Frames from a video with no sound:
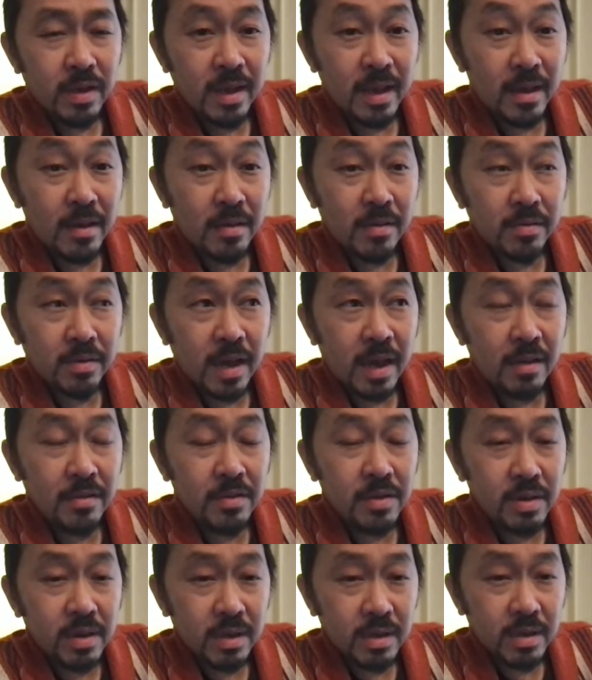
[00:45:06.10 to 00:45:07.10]
how
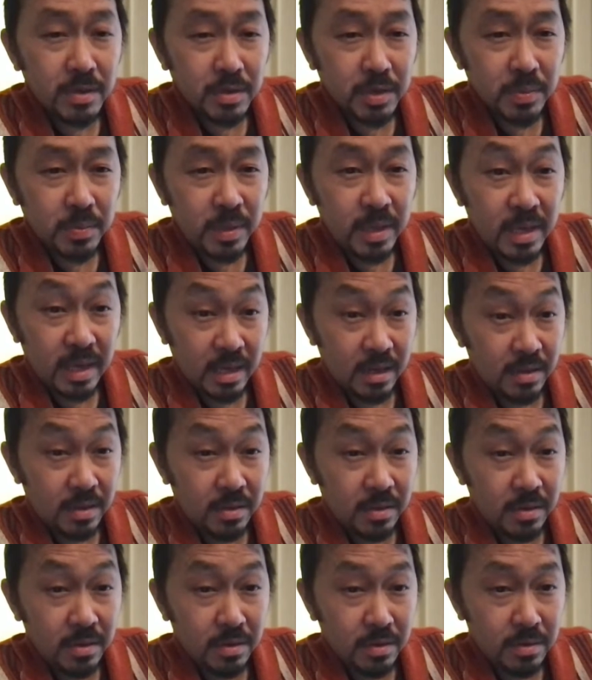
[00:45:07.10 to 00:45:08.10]
your kids are speaking to
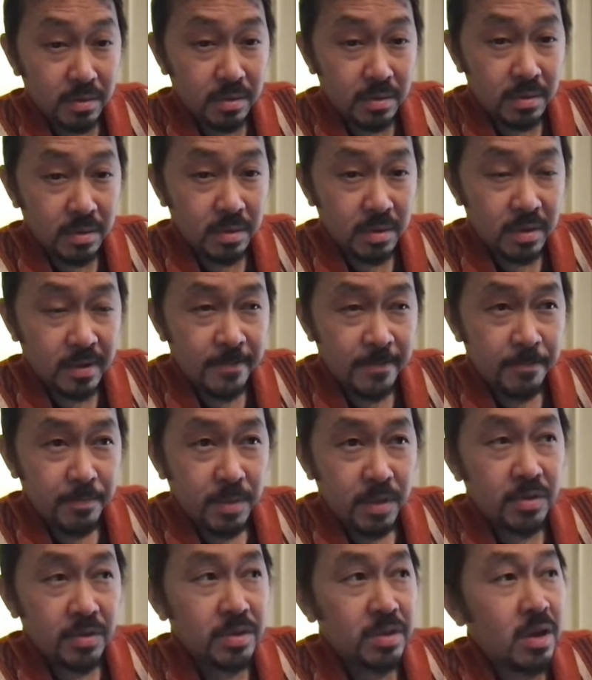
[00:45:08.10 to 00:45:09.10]
you.
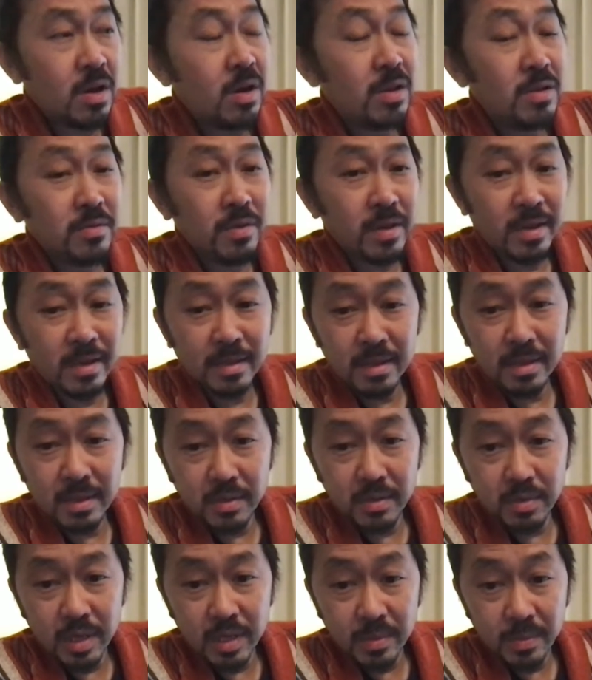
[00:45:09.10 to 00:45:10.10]
You're tolerating
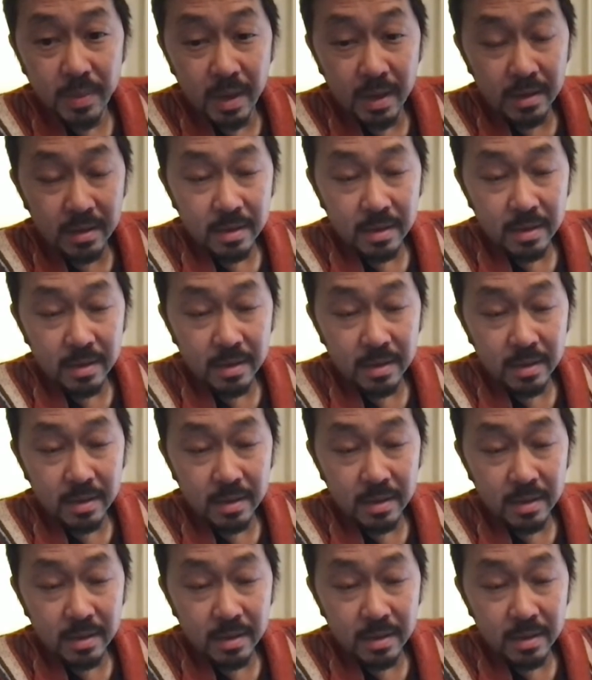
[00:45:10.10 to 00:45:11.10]
disrespect.
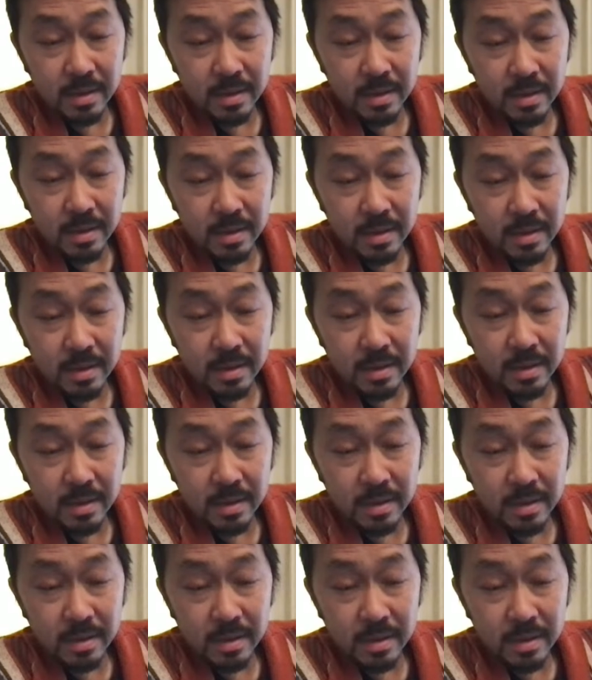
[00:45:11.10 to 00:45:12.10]
You're
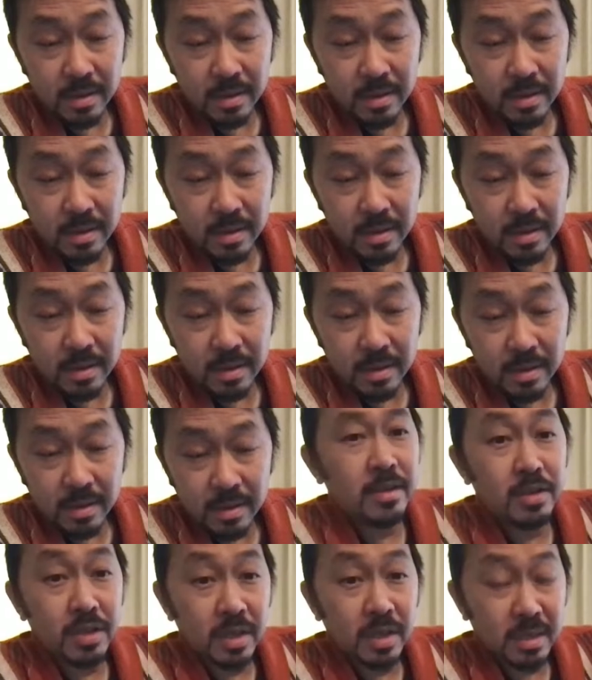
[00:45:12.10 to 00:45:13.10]
tolerating
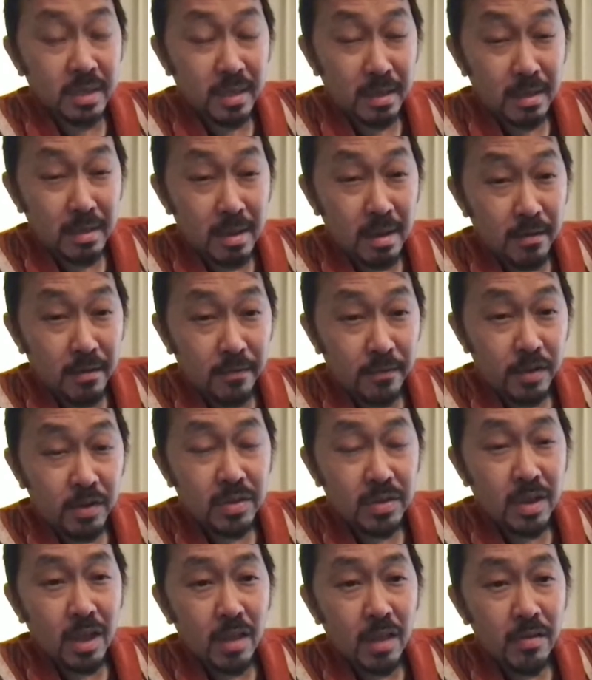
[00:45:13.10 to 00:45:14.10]
like just enough. You're
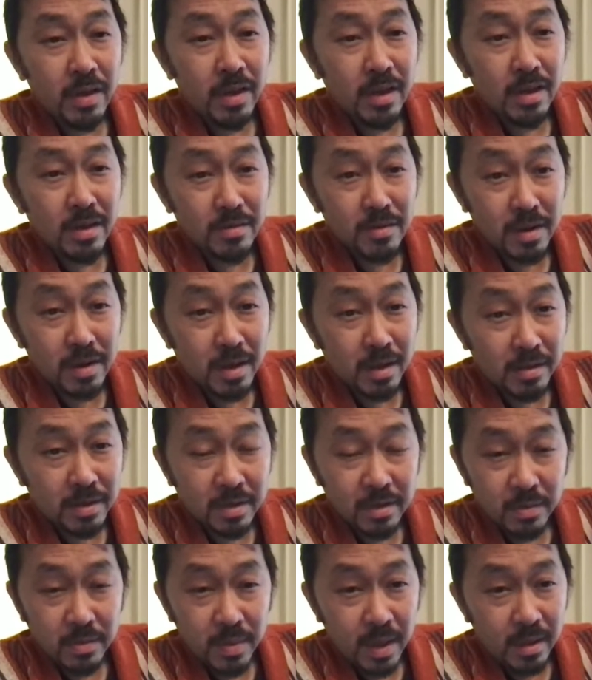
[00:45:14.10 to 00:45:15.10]
tolerating $100 in
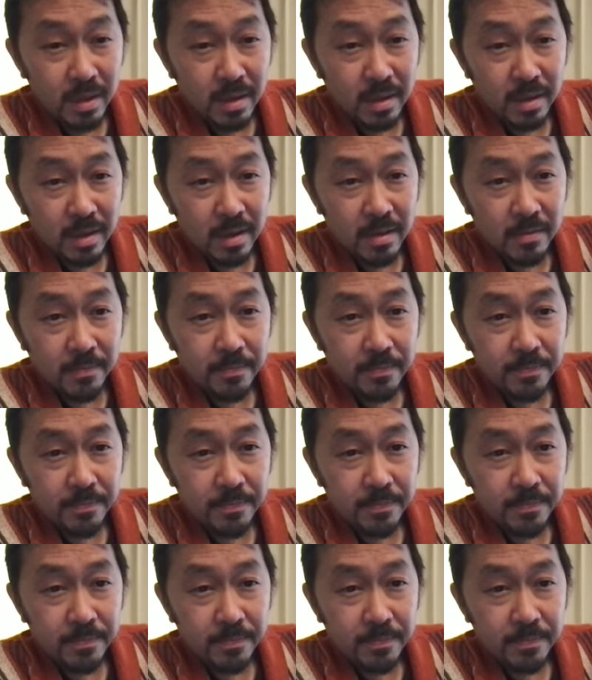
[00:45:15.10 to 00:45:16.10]
your bank account.
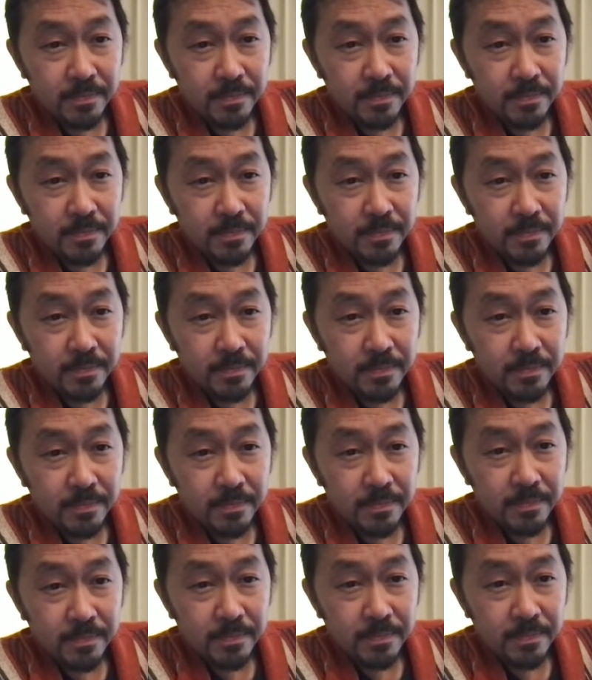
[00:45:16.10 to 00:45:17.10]
You're tolerating
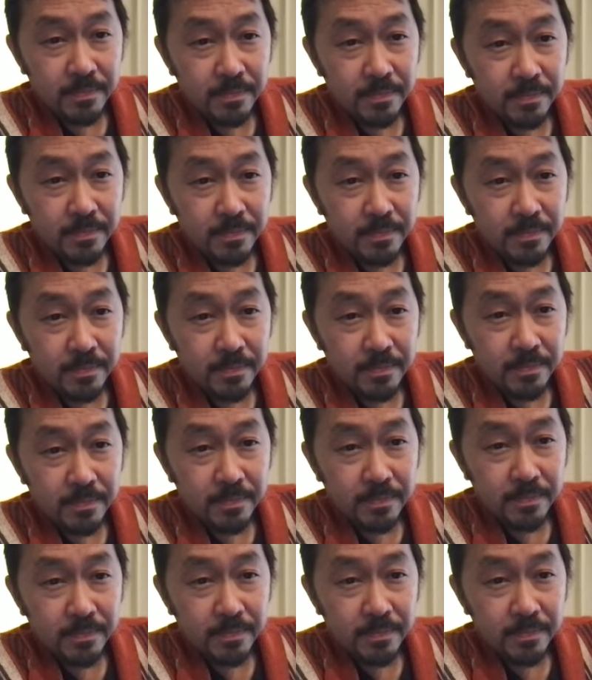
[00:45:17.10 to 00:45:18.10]
like sweating the
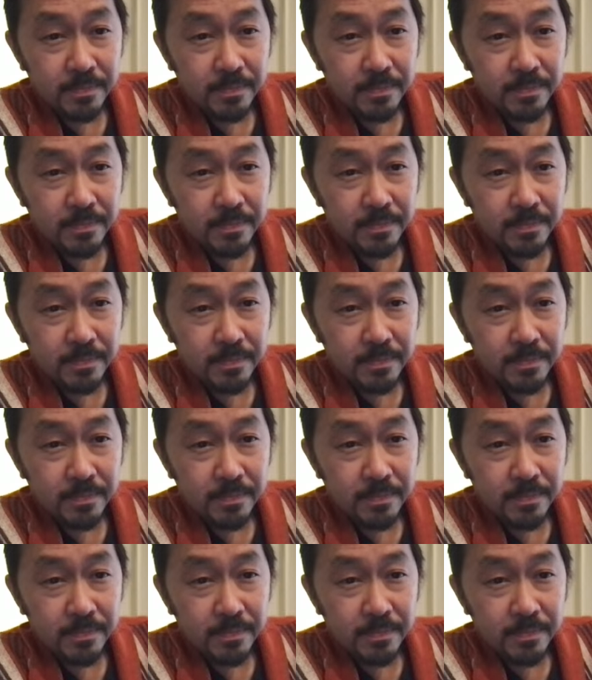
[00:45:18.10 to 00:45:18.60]
bills.